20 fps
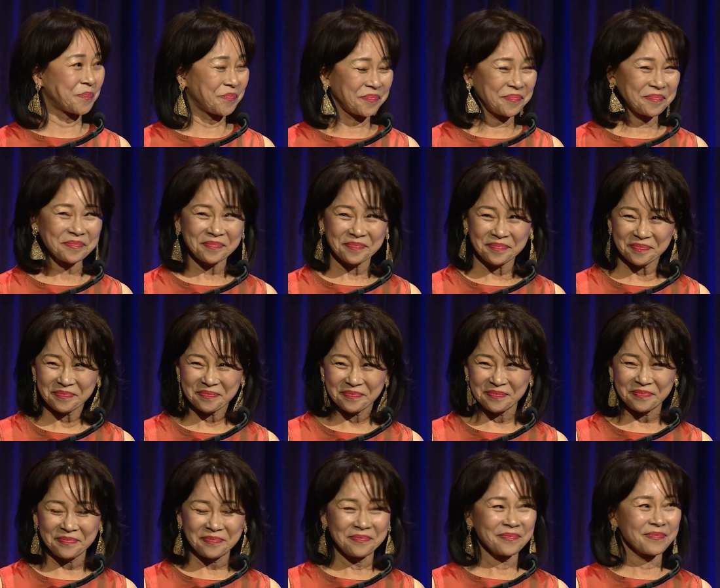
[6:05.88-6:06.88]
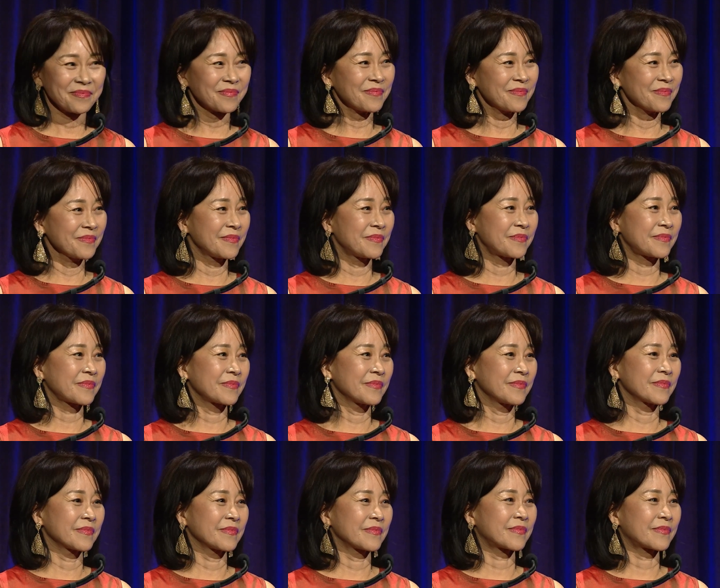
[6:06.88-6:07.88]

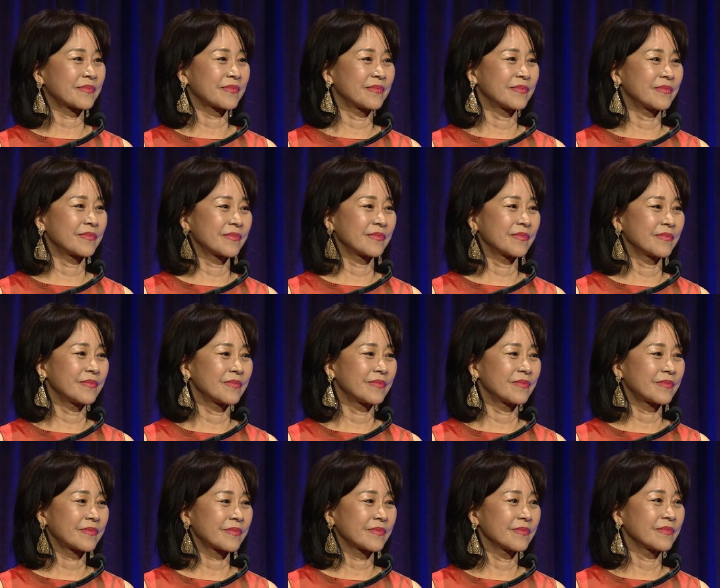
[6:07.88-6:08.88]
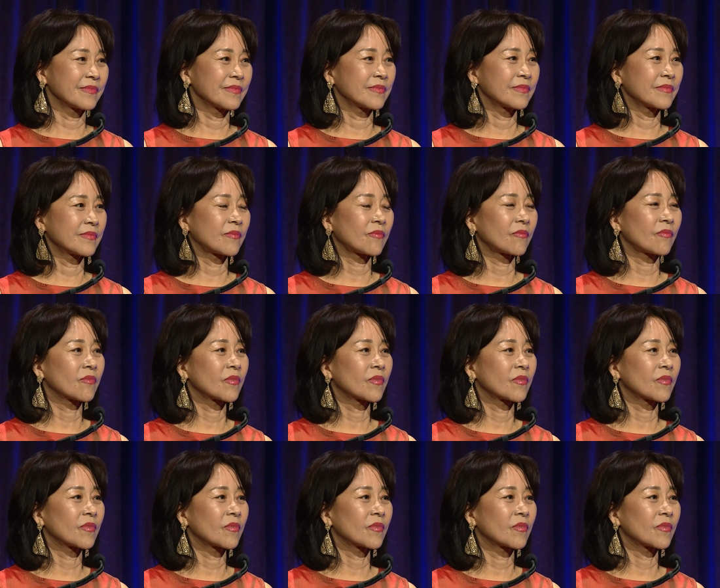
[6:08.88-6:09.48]
(no one is talking)